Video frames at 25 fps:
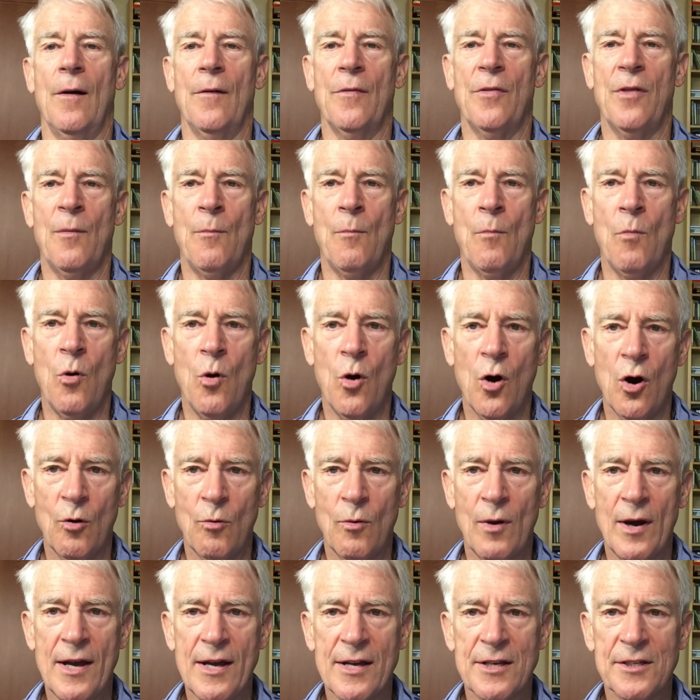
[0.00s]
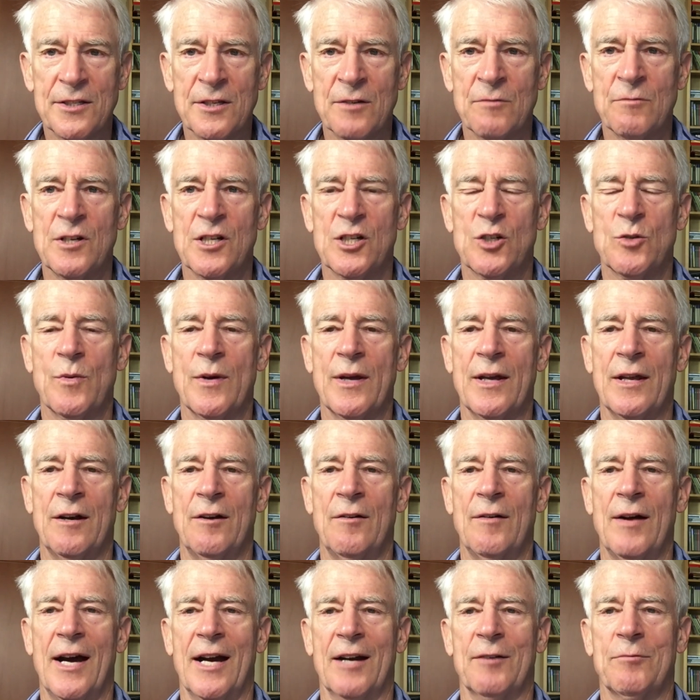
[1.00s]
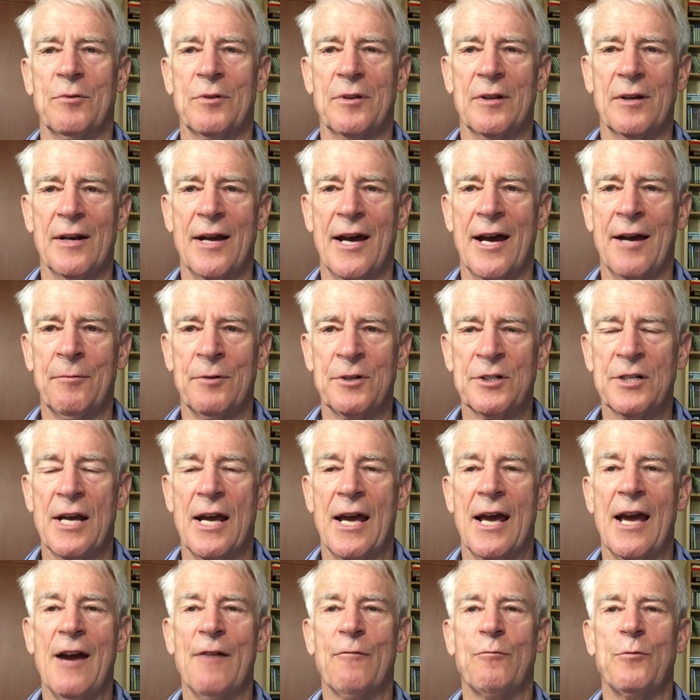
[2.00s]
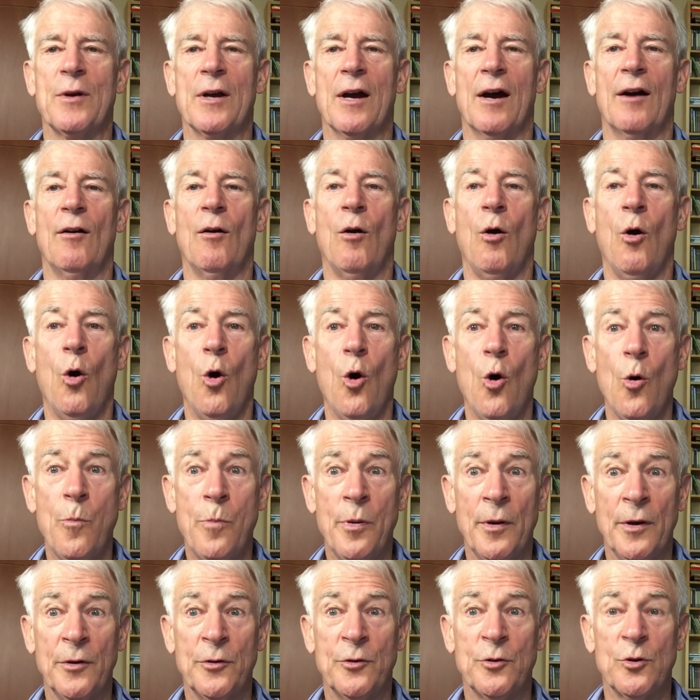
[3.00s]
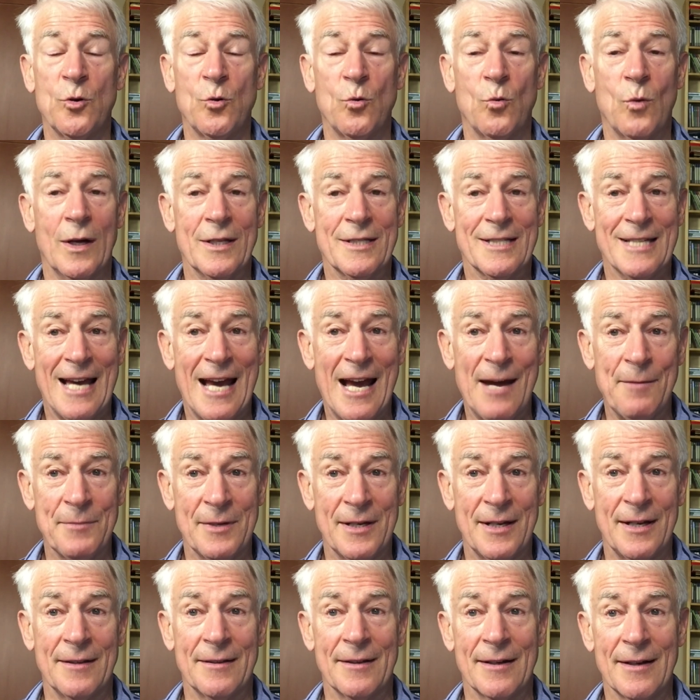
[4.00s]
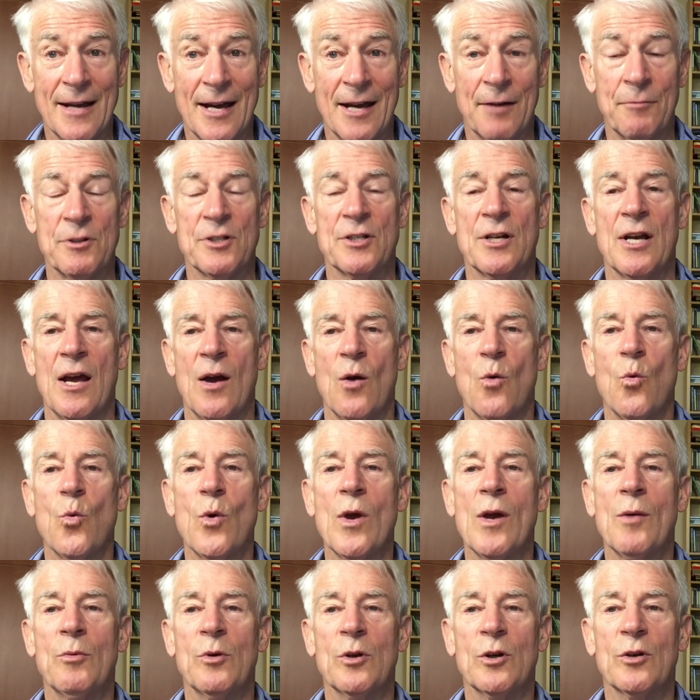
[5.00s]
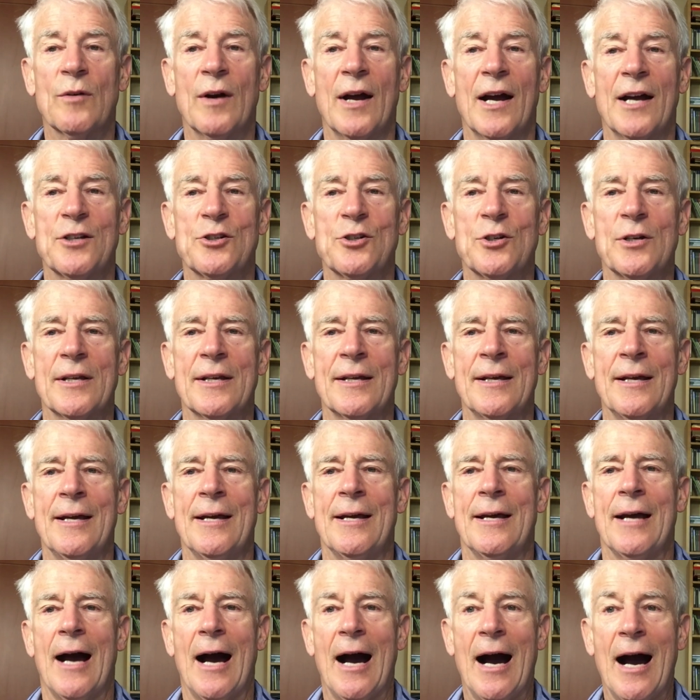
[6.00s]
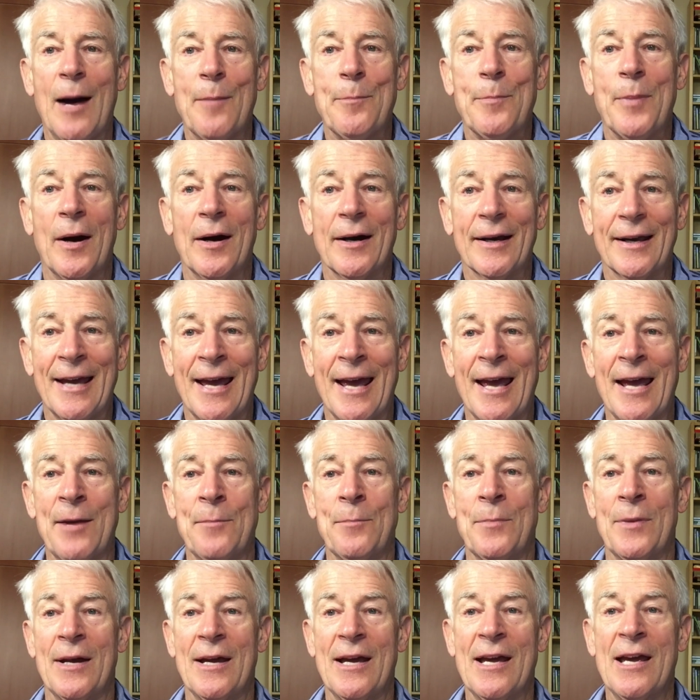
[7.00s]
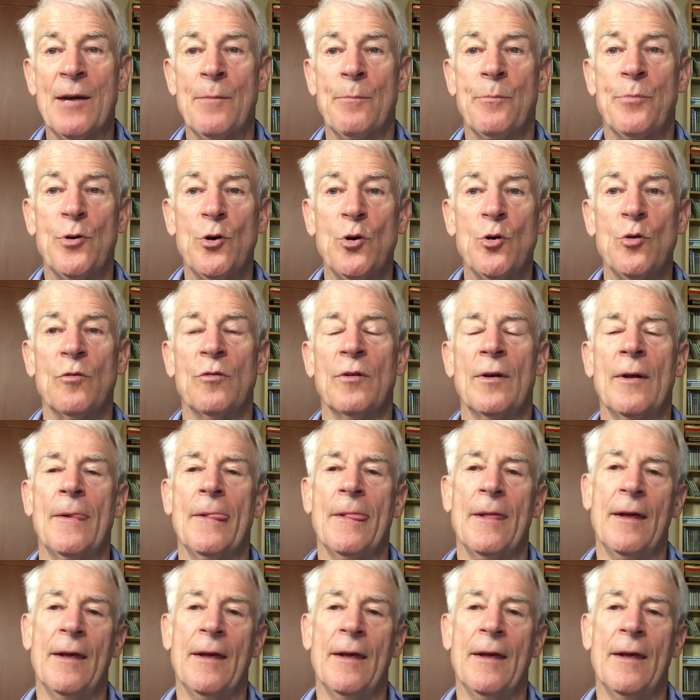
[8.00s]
The more ways in which we interact with the language, if we are open to what's happening in the language, we will gradually up our game, improve.